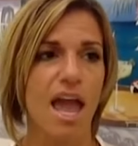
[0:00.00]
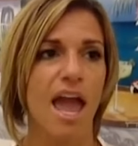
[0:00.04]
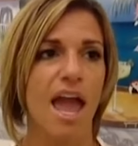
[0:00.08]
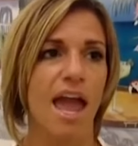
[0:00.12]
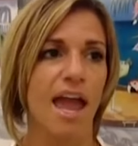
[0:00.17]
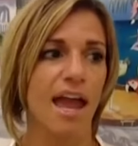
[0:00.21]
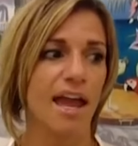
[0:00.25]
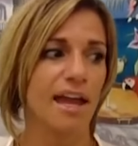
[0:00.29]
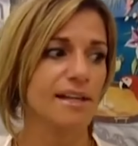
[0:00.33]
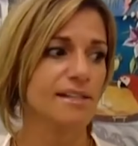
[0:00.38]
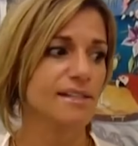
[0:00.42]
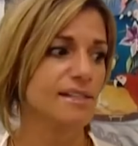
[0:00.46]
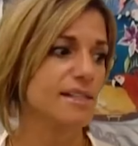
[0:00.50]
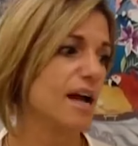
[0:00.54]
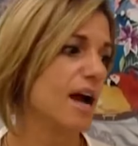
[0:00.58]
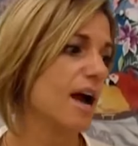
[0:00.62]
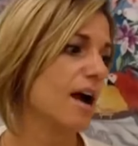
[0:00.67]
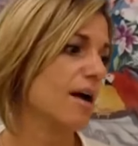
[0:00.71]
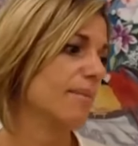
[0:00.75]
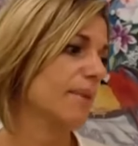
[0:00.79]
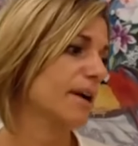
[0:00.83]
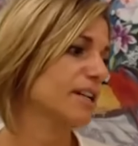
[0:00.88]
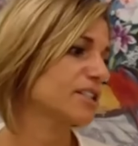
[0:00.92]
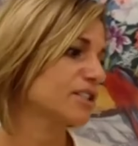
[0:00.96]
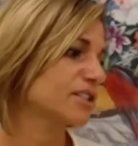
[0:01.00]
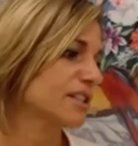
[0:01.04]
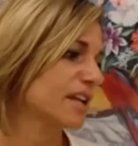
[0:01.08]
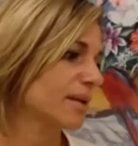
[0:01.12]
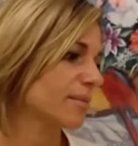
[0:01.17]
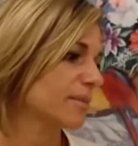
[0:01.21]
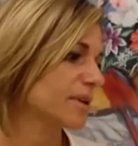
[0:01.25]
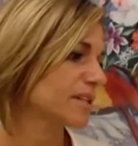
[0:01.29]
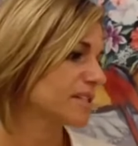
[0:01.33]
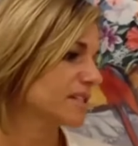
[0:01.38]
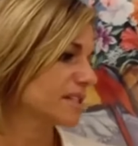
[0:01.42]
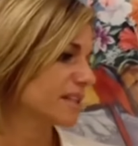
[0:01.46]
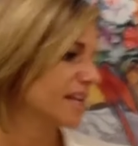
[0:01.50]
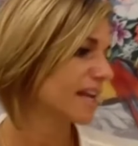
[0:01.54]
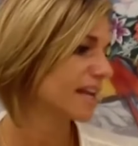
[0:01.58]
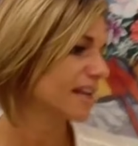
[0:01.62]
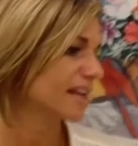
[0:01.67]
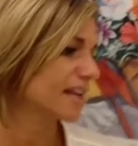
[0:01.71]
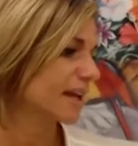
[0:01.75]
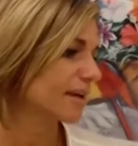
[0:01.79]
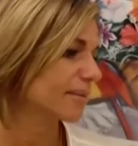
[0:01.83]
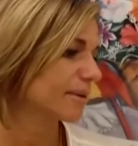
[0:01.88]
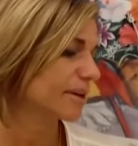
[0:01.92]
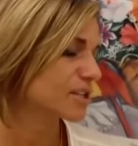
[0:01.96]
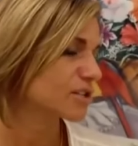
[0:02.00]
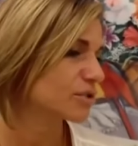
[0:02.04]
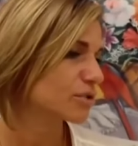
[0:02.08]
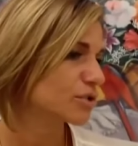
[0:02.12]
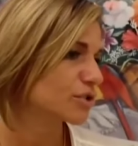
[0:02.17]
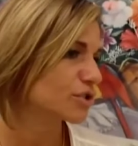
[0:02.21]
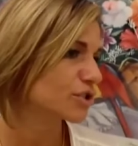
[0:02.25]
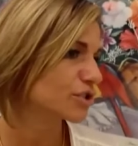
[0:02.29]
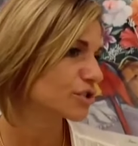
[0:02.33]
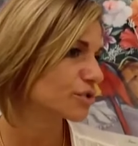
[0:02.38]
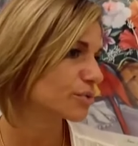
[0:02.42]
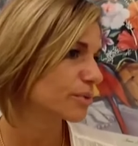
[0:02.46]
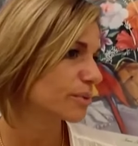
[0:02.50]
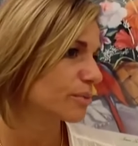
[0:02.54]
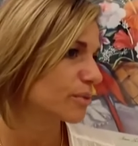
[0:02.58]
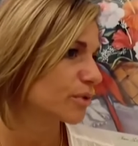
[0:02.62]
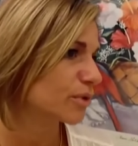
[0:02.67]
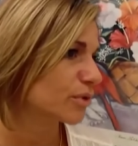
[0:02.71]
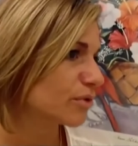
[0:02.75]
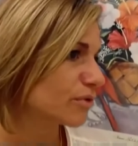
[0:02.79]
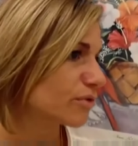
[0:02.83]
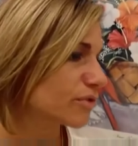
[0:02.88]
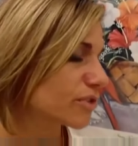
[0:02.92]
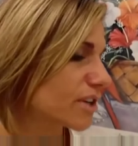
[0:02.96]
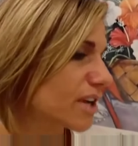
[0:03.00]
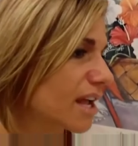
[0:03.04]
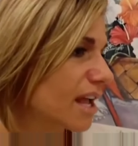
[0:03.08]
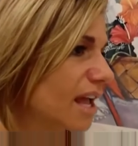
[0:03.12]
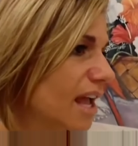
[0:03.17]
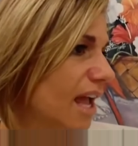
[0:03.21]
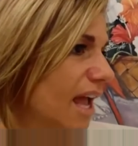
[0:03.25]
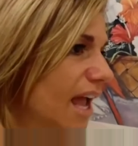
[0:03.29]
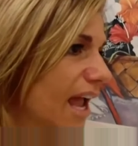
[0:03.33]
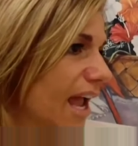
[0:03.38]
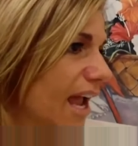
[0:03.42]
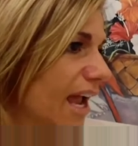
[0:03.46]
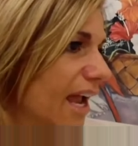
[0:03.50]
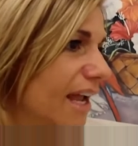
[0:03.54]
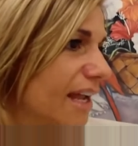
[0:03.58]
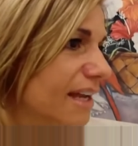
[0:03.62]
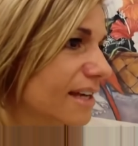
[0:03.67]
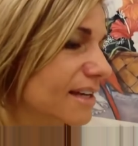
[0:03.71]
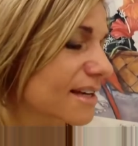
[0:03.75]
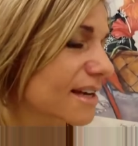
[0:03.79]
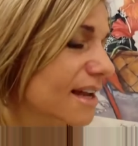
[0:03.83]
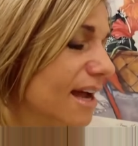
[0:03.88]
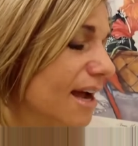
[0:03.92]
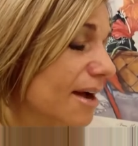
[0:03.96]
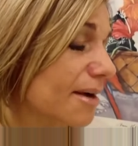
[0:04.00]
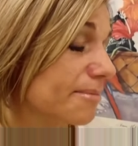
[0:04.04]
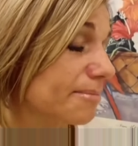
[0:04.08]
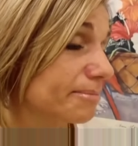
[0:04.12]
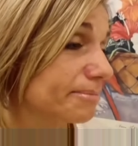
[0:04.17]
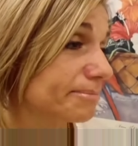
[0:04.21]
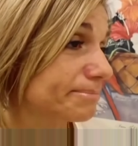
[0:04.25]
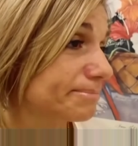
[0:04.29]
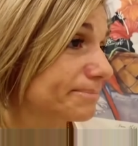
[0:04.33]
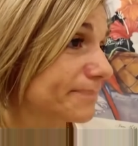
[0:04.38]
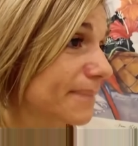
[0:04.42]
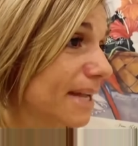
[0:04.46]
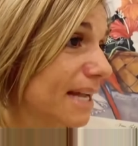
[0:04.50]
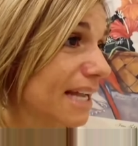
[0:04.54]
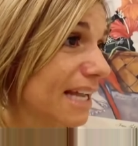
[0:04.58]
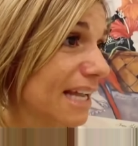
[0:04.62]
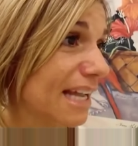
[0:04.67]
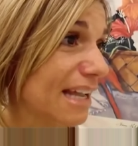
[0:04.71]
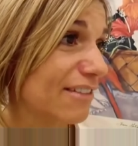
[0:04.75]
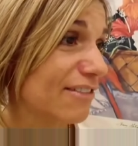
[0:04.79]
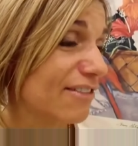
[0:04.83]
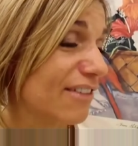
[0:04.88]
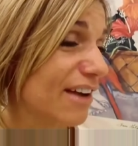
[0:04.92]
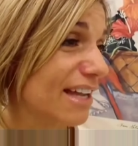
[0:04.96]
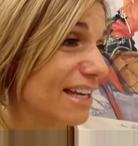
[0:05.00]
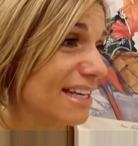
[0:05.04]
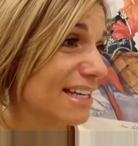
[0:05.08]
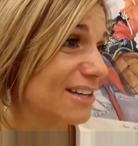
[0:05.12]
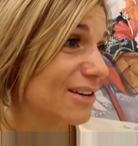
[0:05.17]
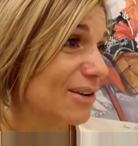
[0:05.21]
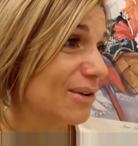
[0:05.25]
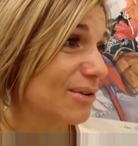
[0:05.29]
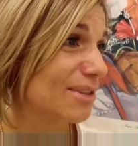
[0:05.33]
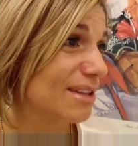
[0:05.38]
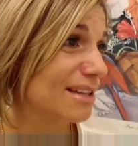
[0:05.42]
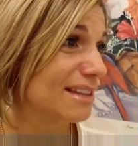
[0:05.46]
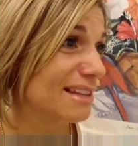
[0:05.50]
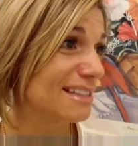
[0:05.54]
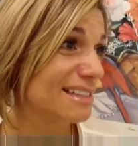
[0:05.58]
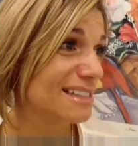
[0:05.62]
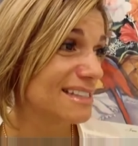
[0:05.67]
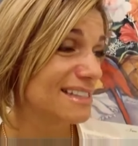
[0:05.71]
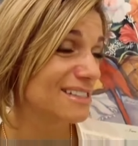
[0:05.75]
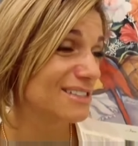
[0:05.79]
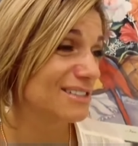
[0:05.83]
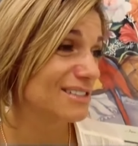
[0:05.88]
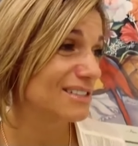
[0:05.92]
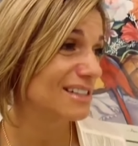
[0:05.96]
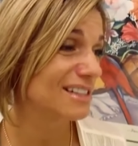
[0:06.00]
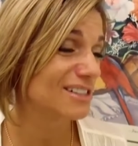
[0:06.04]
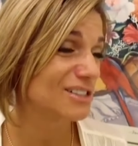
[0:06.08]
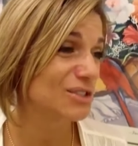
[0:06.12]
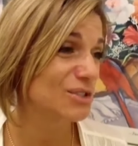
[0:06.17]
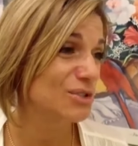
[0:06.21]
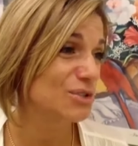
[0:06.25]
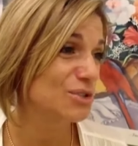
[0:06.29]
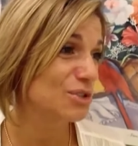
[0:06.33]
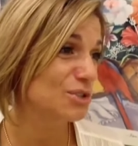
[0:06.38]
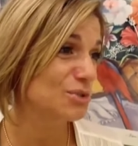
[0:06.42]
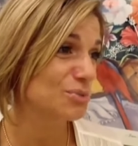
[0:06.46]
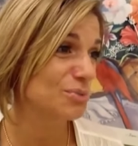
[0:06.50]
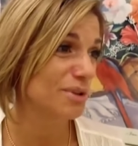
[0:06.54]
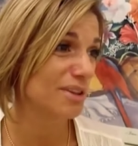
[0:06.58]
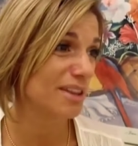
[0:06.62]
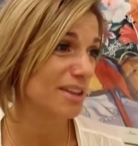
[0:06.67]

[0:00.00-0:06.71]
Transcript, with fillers: and um, I just came in today to get my sutures removed, And um, if I didn't know that the, su the sutures were